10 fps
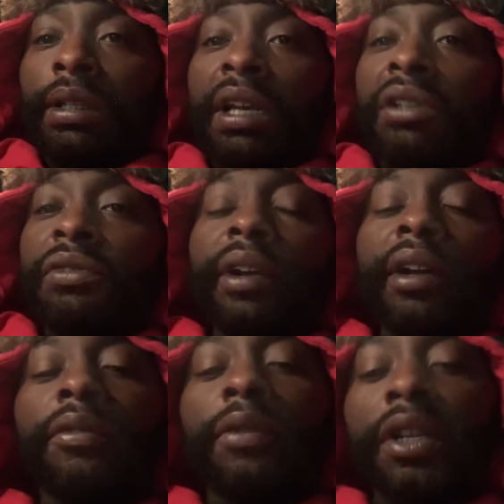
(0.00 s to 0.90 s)
and it's
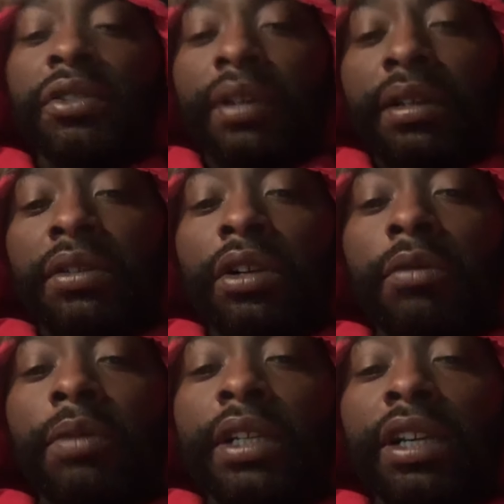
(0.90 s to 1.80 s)
very frustrating, you
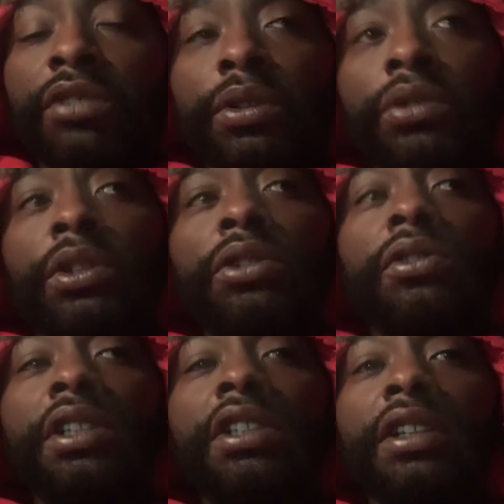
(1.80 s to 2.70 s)
know, because when, when you
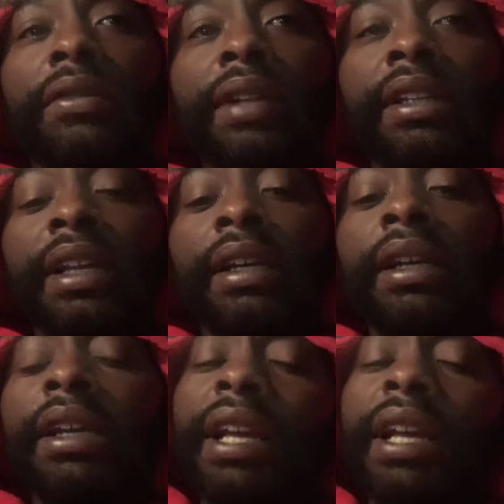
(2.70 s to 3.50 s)
see stuff like that,